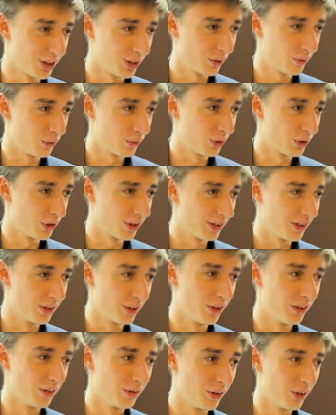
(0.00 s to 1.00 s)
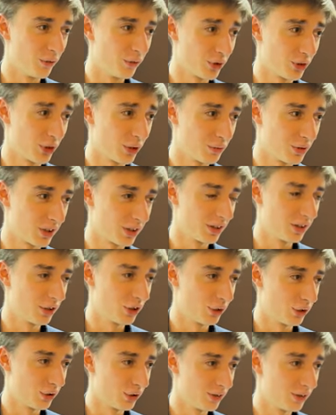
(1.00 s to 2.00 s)
for something in
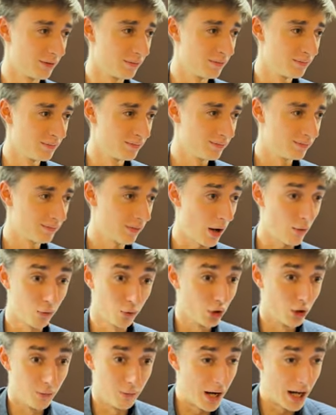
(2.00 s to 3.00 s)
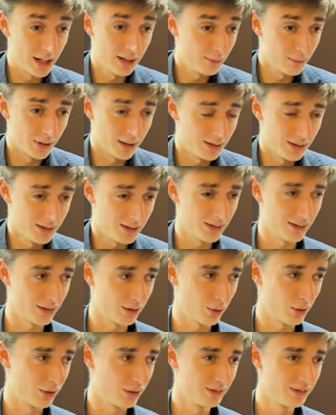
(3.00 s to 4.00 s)
return. I wouldn't mind, but, you
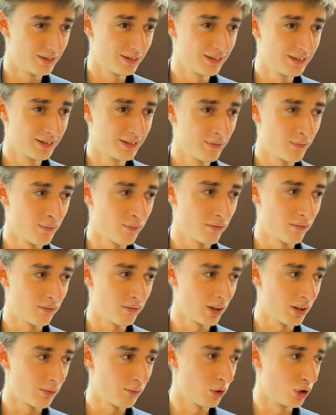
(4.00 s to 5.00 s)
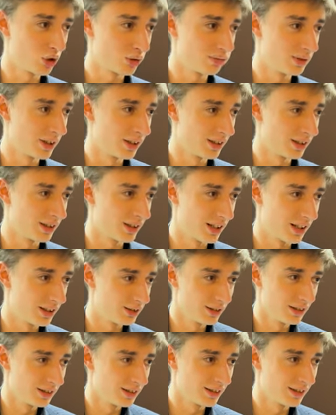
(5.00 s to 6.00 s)
know. Both playing Tau
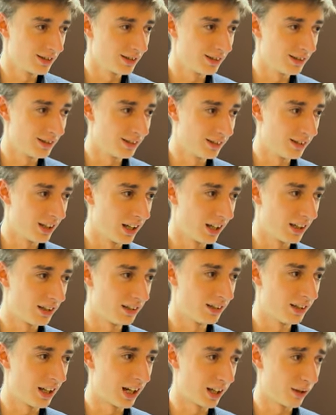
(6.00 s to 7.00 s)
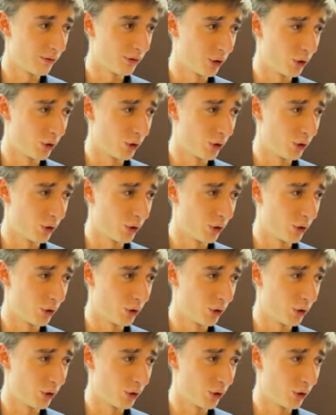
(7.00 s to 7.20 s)
and having